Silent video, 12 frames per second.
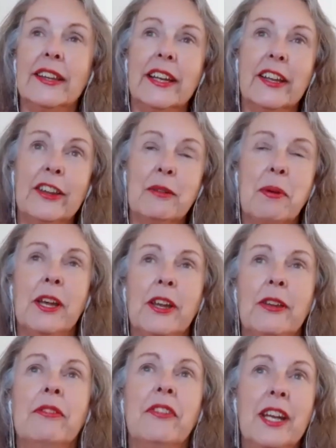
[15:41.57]
Yes, and I
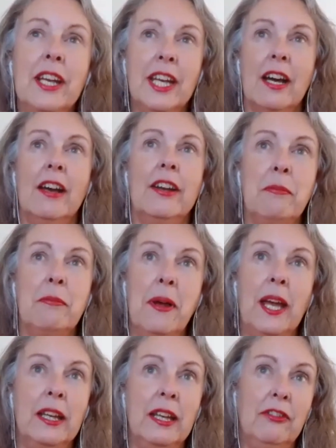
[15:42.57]
suppose with any kind of
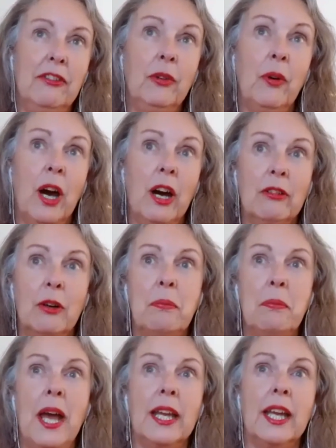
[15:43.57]
pain, if you are
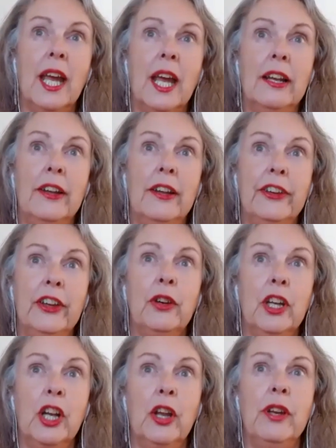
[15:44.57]
on painkillers,
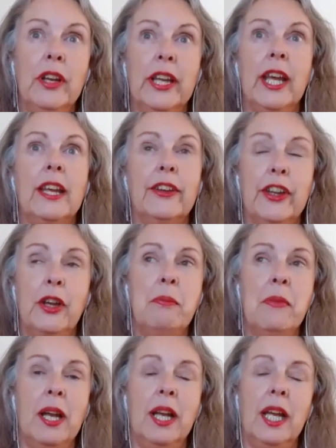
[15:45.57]
you can only take so
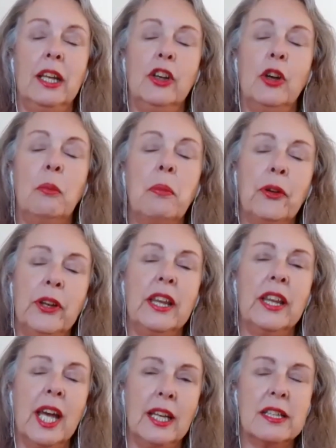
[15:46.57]
many, and your
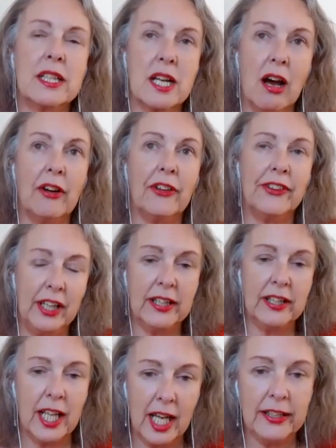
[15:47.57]
body then starts
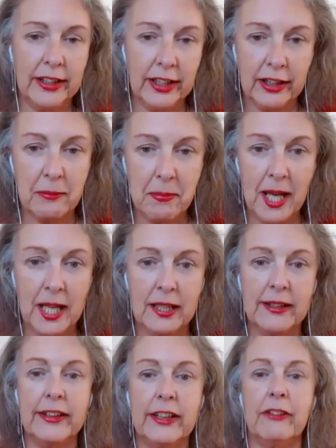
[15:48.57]
indicating the
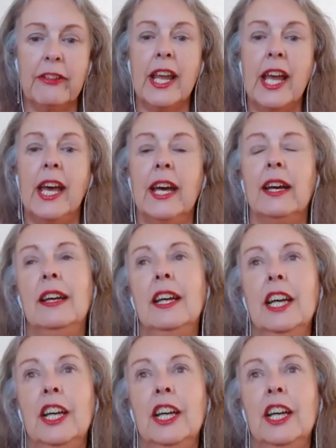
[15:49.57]
pain is still there.